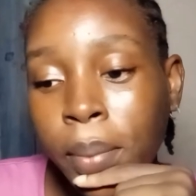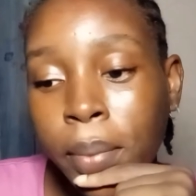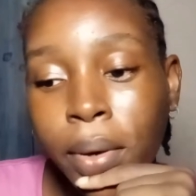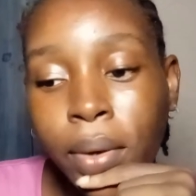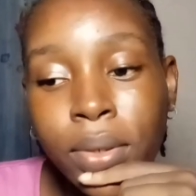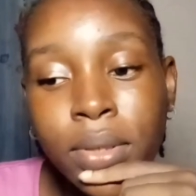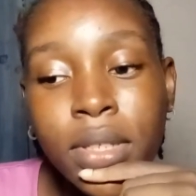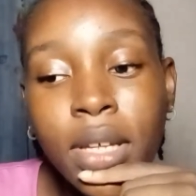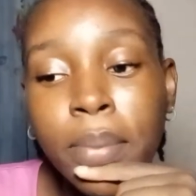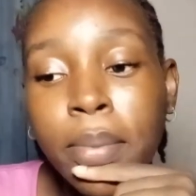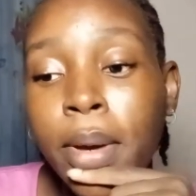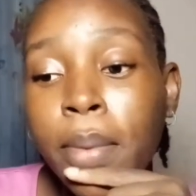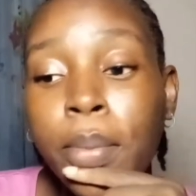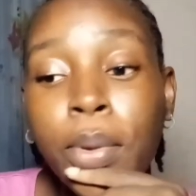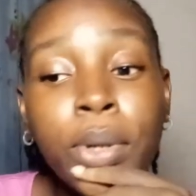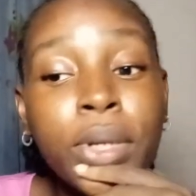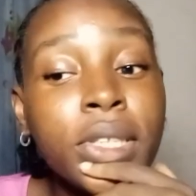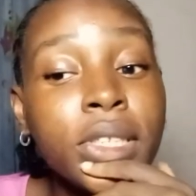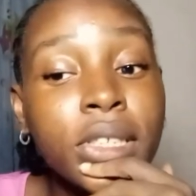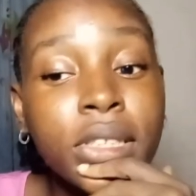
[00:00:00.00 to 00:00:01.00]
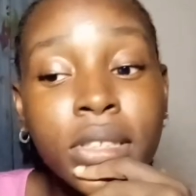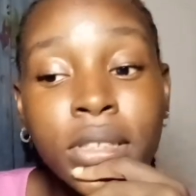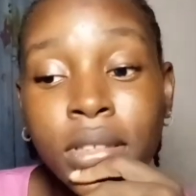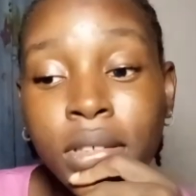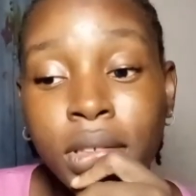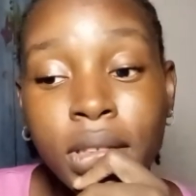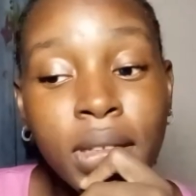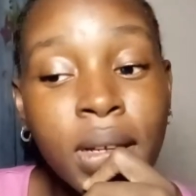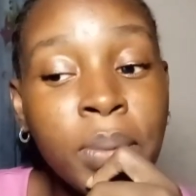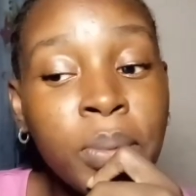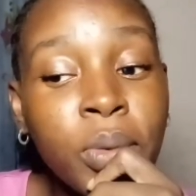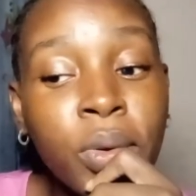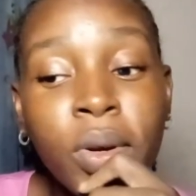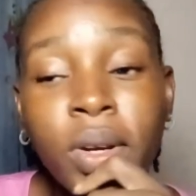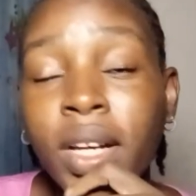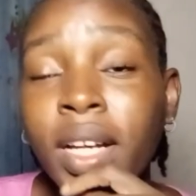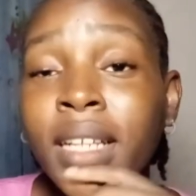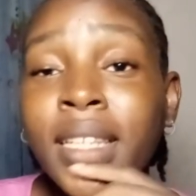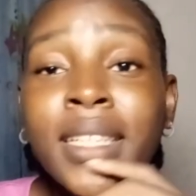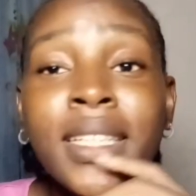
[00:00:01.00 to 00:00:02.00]
But I was like, my money, I'm
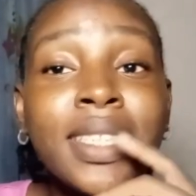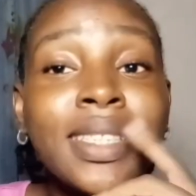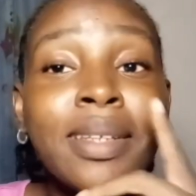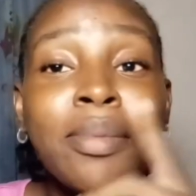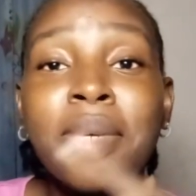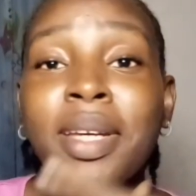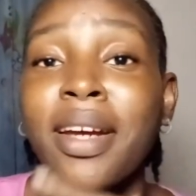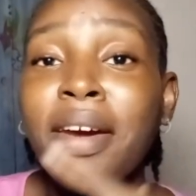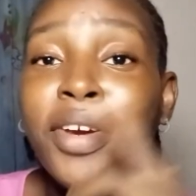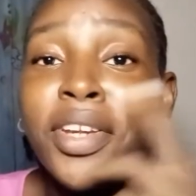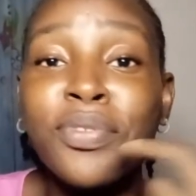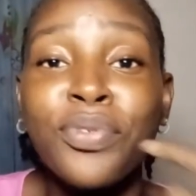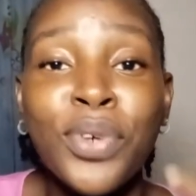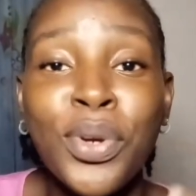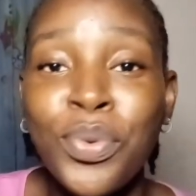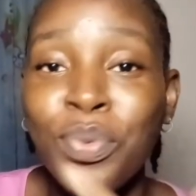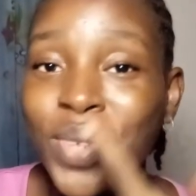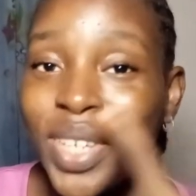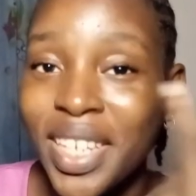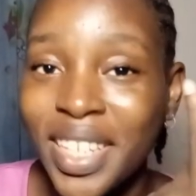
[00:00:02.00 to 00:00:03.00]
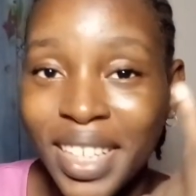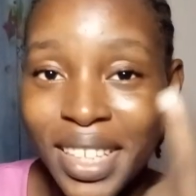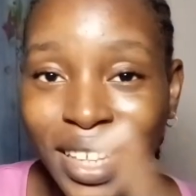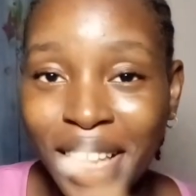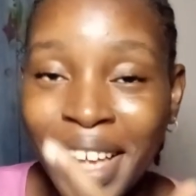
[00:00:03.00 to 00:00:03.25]
more, at least let me carry it for a week.